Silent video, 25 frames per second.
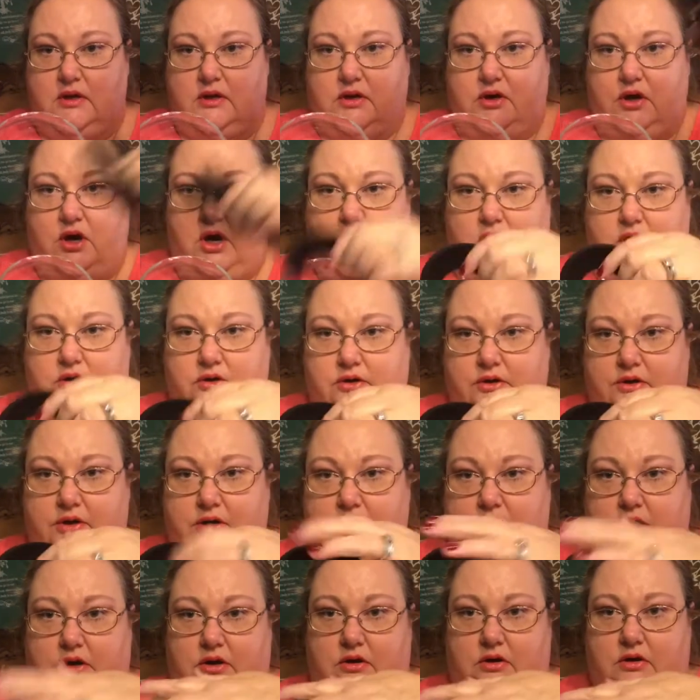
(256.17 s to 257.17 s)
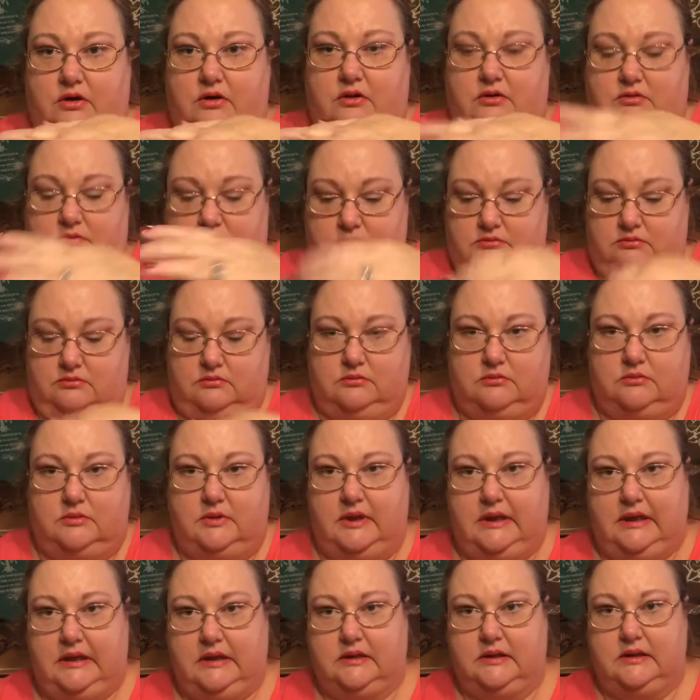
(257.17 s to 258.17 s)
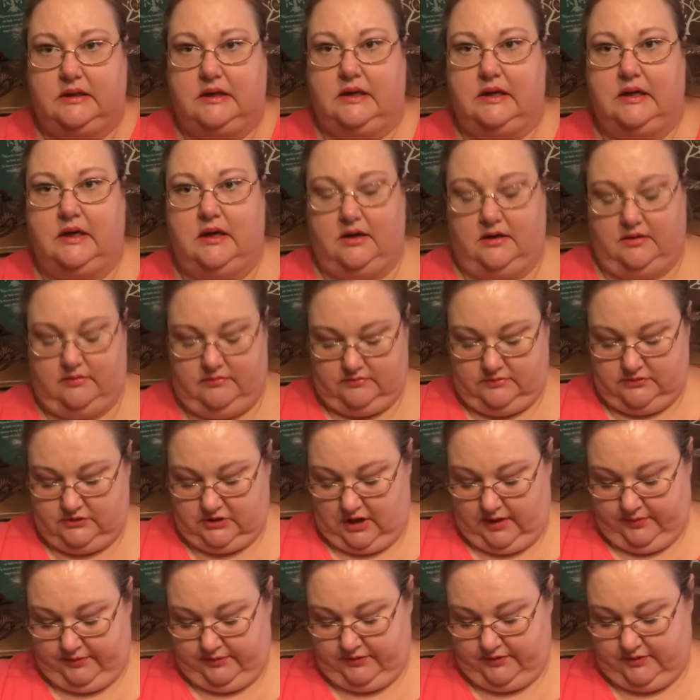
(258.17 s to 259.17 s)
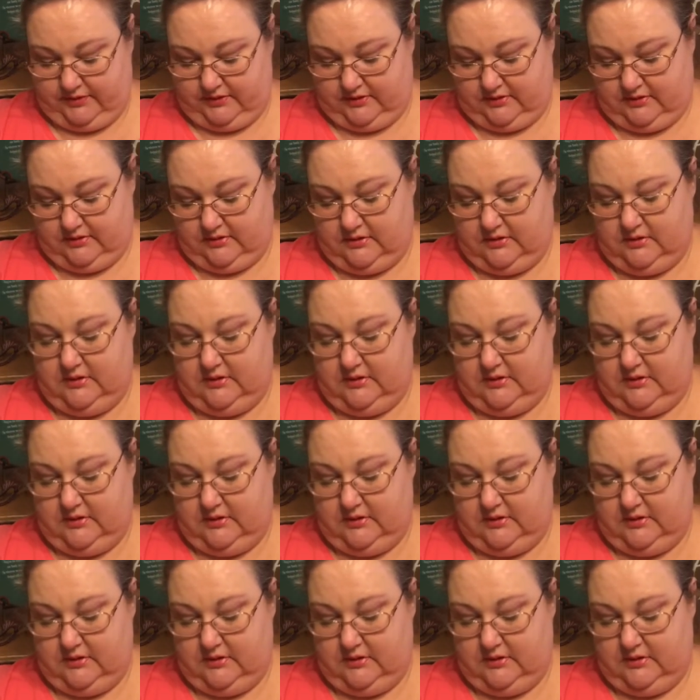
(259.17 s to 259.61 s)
collar here in the top of the